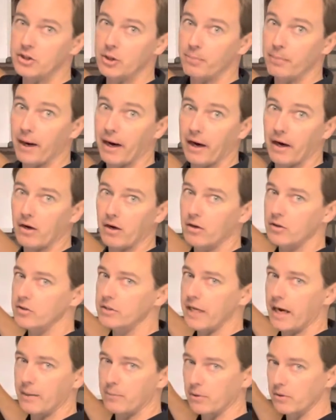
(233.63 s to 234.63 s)
your pears,
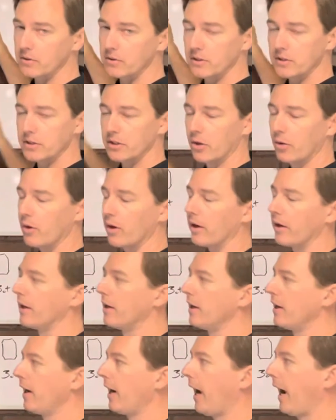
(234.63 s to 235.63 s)
emeralds, and so on.
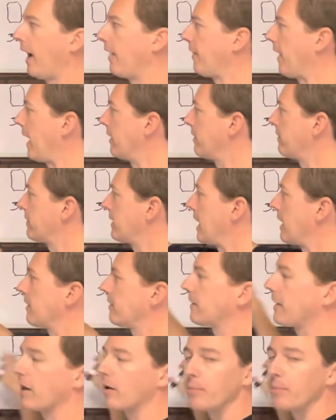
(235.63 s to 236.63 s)
And
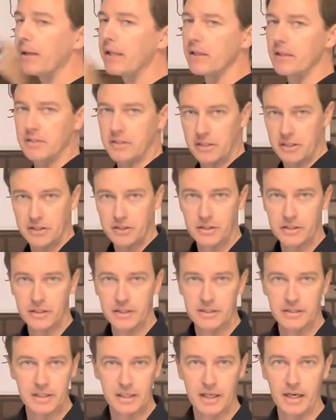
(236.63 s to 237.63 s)
that'll be listed as
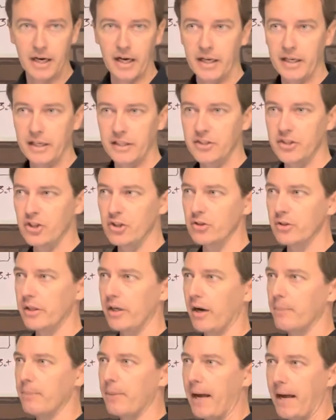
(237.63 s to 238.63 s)
the cut. It's usually
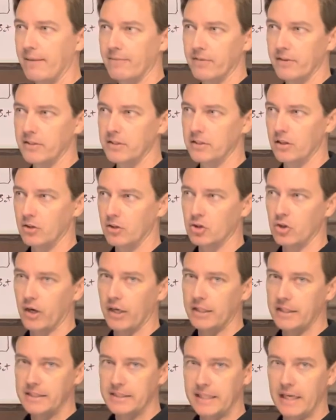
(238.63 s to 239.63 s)
on pamphlets that are
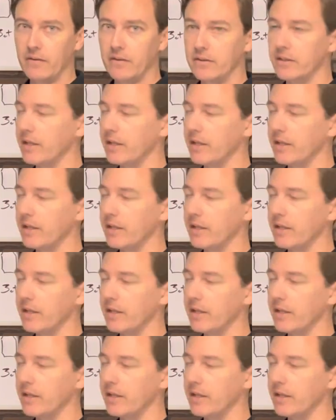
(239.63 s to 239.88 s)
trying to sell the